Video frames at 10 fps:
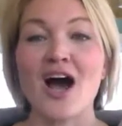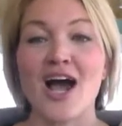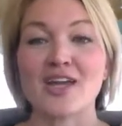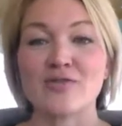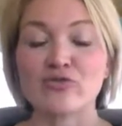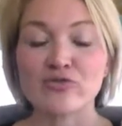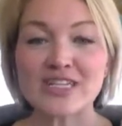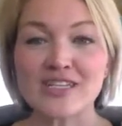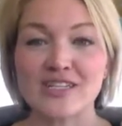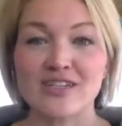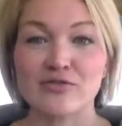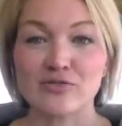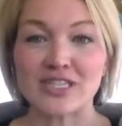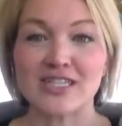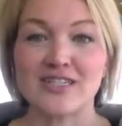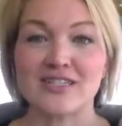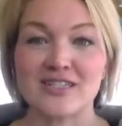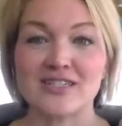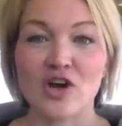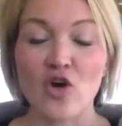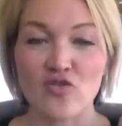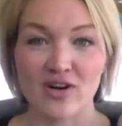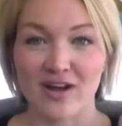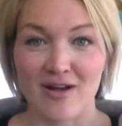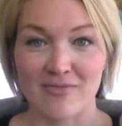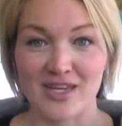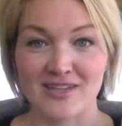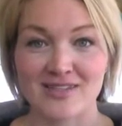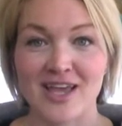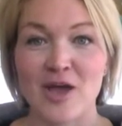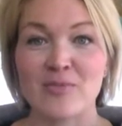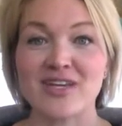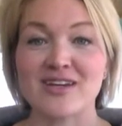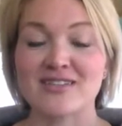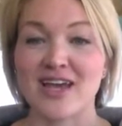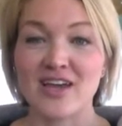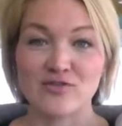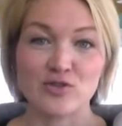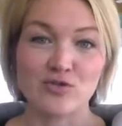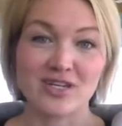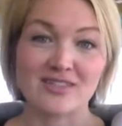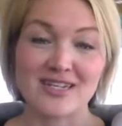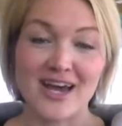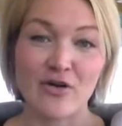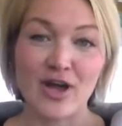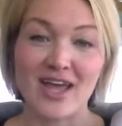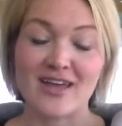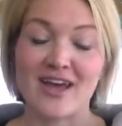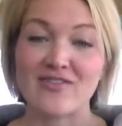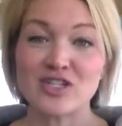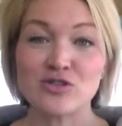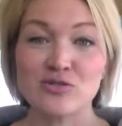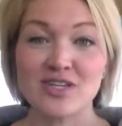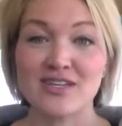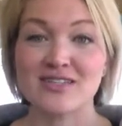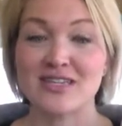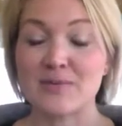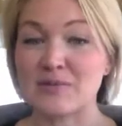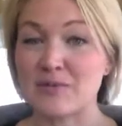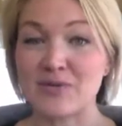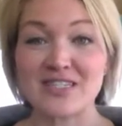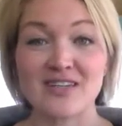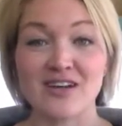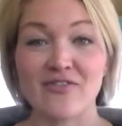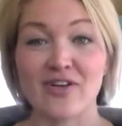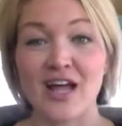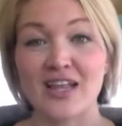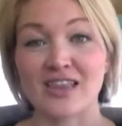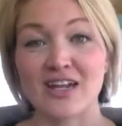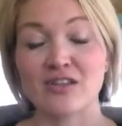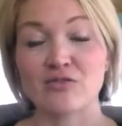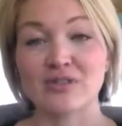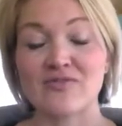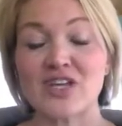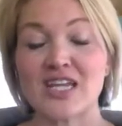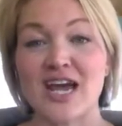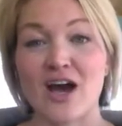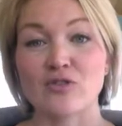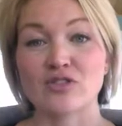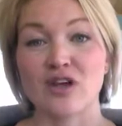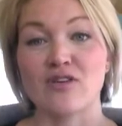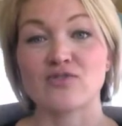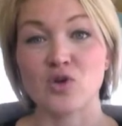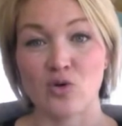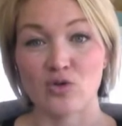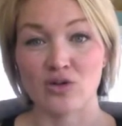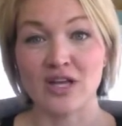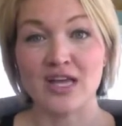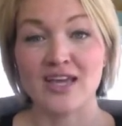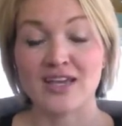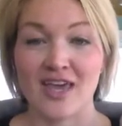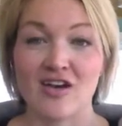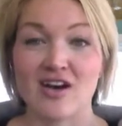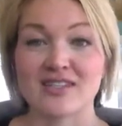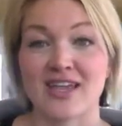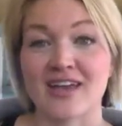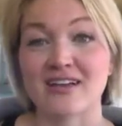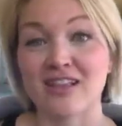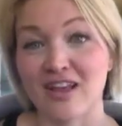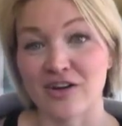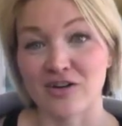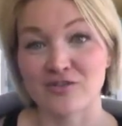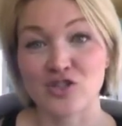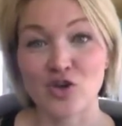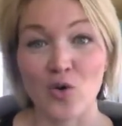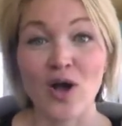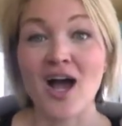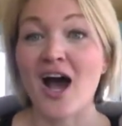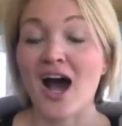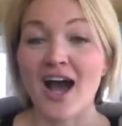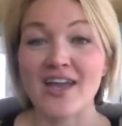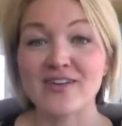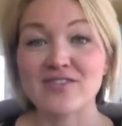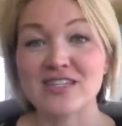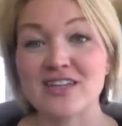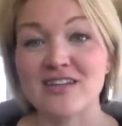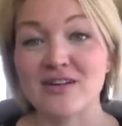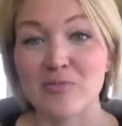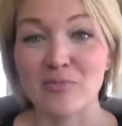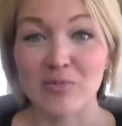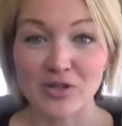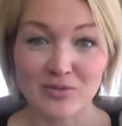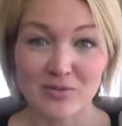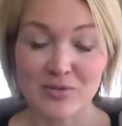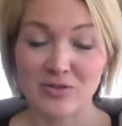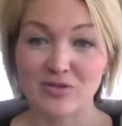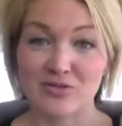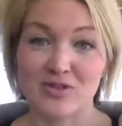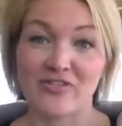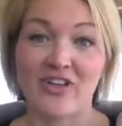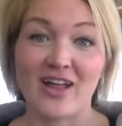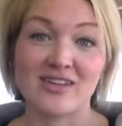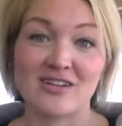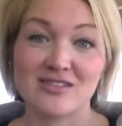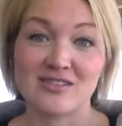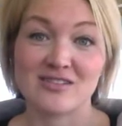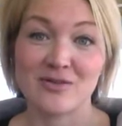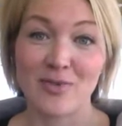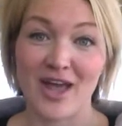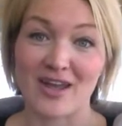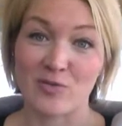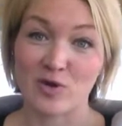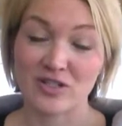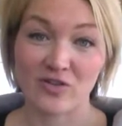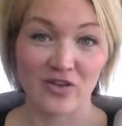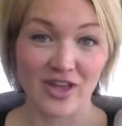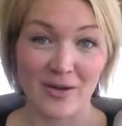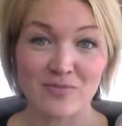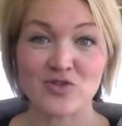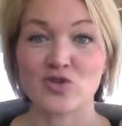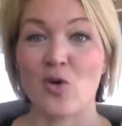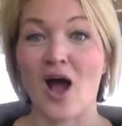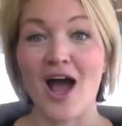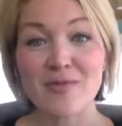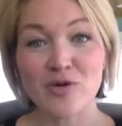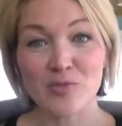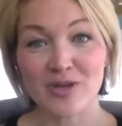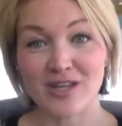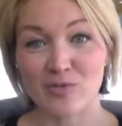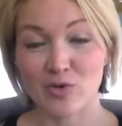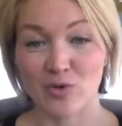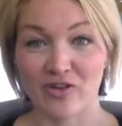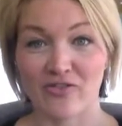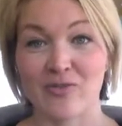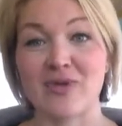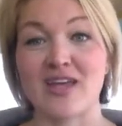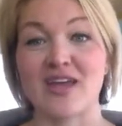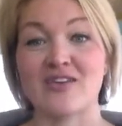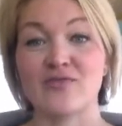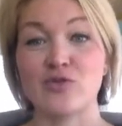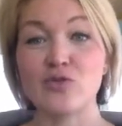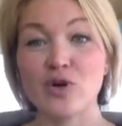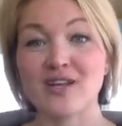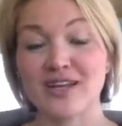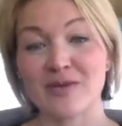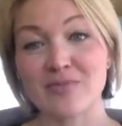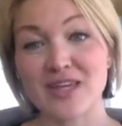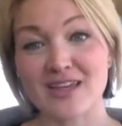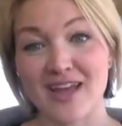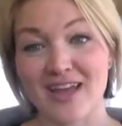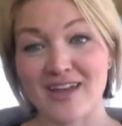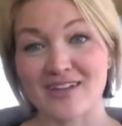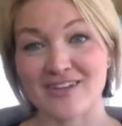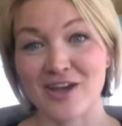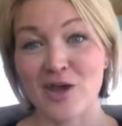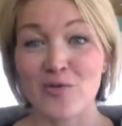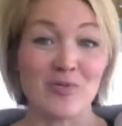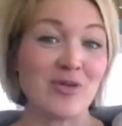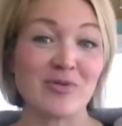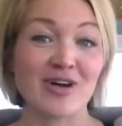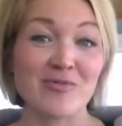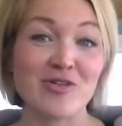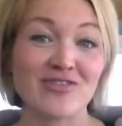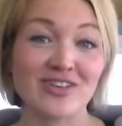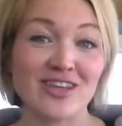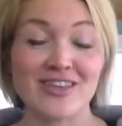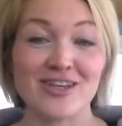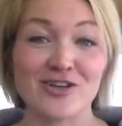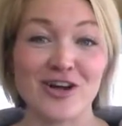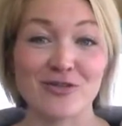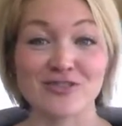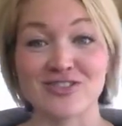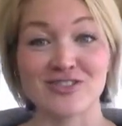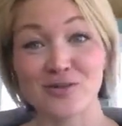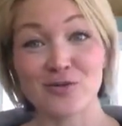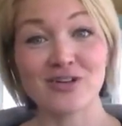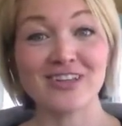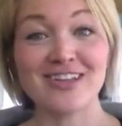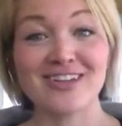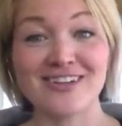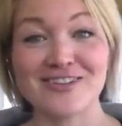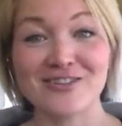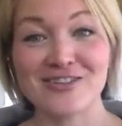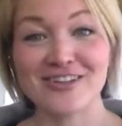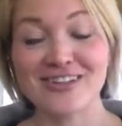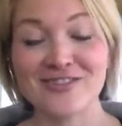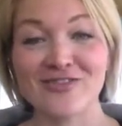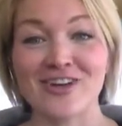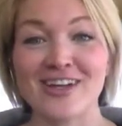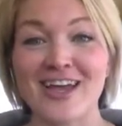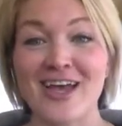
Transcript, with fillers: I am really, really need to overcome this because I have two kids now, and having two kids keeps me busy enough, let alone living in a house of total chaos and clutter. So I have seen multiple people doing the Fly Lady system and it works for them. So I'm hoping it will work for me. And if you are like me and when people come over, they think your house is so clean and you're a clean freak,